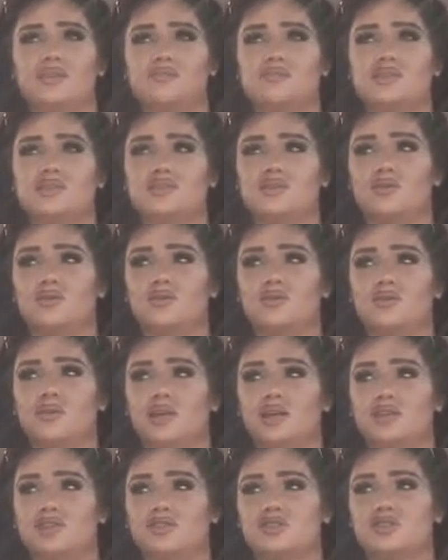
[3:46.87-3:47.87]
him so
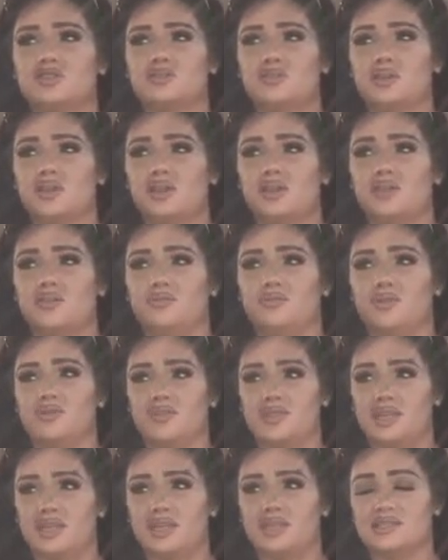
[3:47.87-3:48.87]
much to where he feels
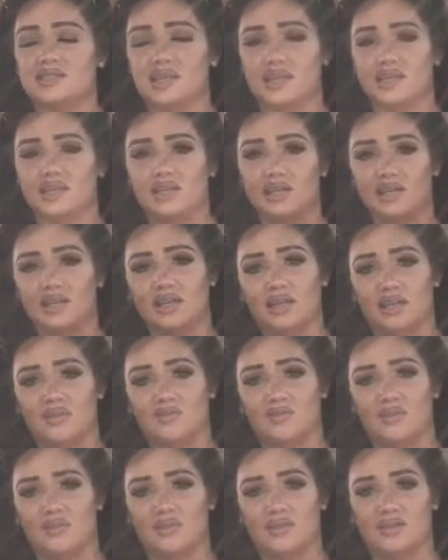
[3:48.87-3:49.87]
like he's not getting any of
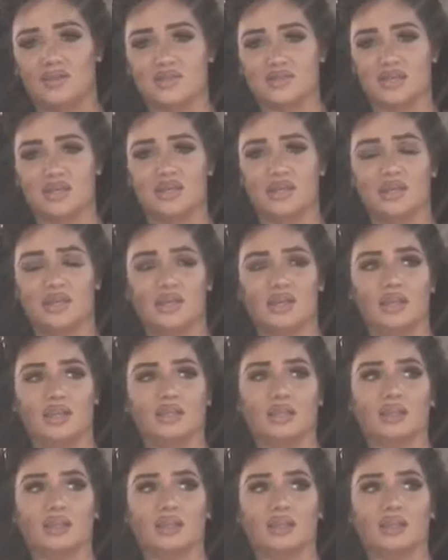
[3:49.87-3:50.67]
the things that he